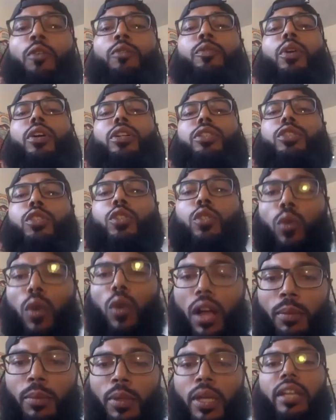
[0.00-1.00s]
for a
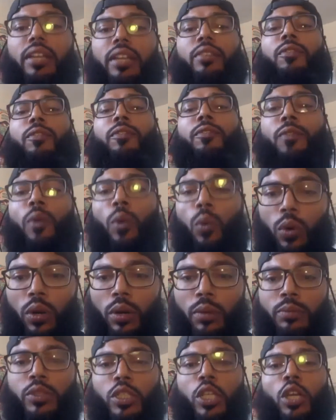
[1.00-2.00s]

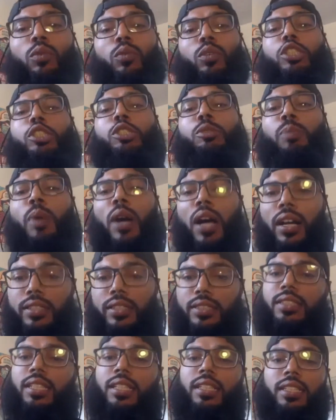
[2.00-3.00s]
trauma-informed
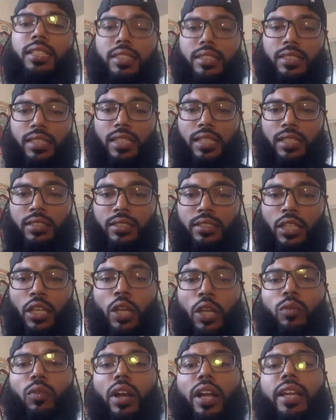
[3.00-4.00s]
response to these things,
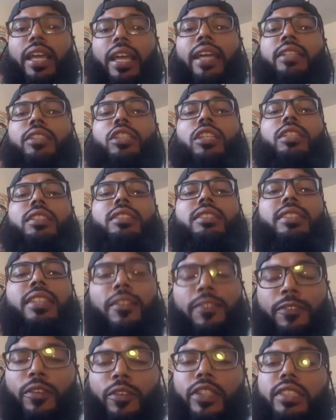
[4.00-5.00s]
right? And to
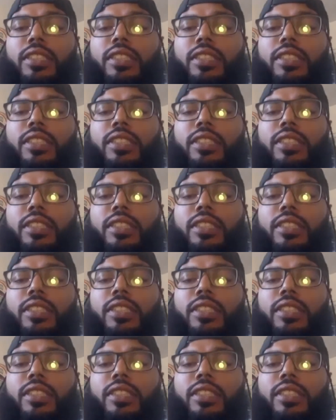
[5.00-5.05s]
different